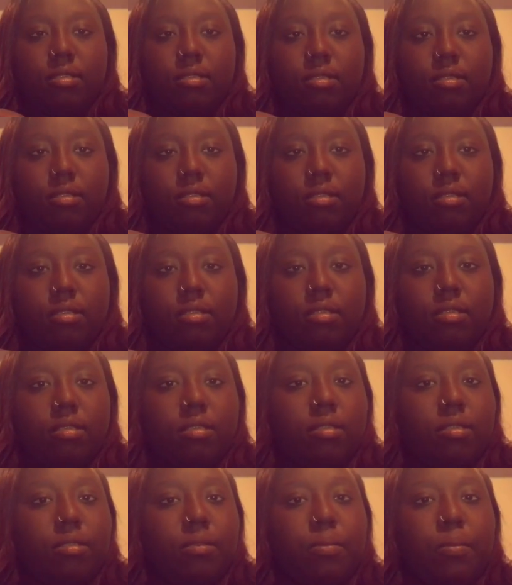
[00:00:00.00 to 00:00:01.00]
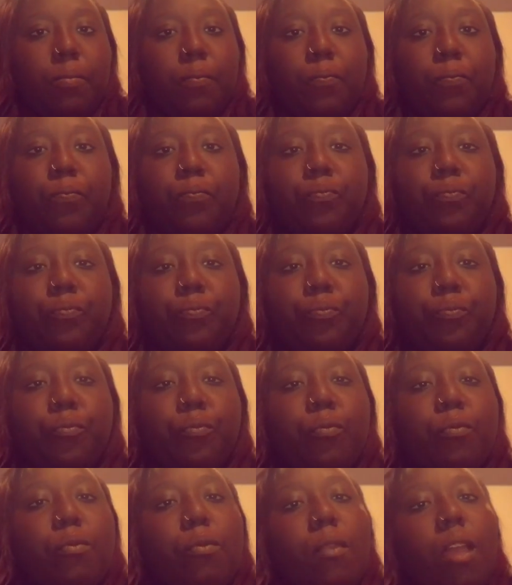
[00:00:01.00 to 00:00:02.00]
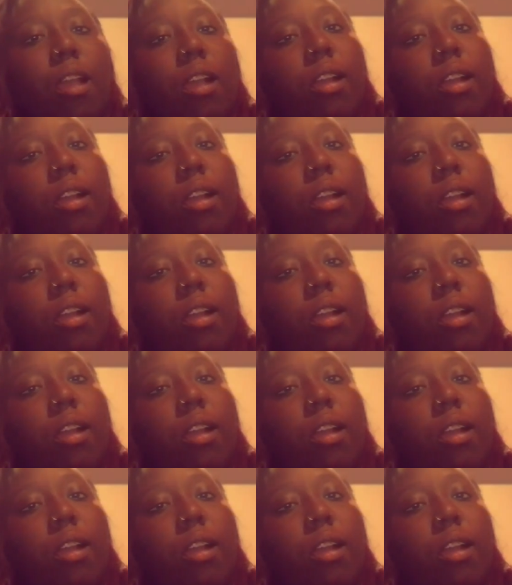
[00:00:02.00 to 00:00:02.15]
Nobody speaks.